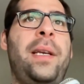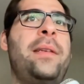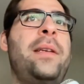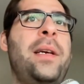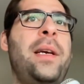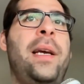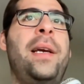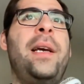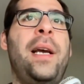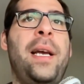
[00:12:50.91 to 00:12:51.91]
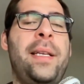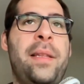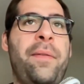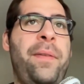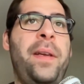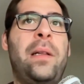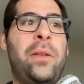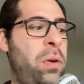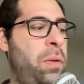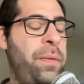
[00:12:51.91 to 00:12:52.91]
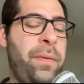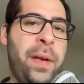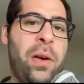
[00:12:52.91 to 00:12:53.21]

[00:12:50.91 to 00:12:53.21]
in the field of